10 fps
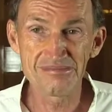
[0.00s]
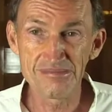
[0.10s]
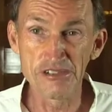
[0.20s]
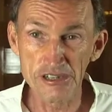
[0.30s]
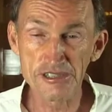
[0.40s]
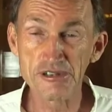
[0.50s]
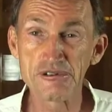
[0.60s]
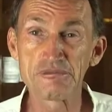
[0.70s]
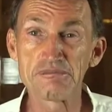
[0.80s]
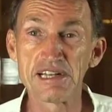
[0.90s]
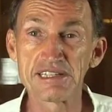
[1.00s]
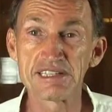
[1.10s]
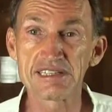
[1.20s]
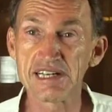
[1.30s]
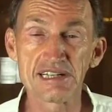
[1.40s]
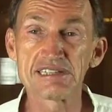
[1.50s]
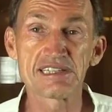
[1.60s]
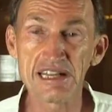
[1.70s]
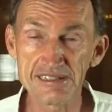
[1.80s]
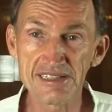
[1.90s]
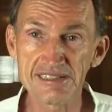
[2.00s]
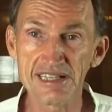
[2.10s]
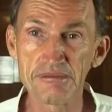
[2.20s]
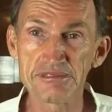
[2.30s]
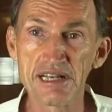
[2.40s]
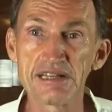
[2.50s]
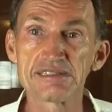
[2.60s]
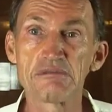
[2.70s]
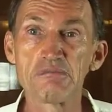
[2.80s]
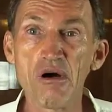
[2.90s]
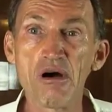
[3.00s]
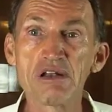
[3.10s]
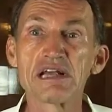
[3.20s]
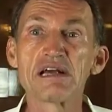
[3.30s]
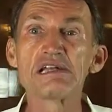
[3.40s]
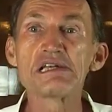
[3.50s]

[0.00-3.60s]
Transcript: not so good manager, they're saying the same thing in the morning,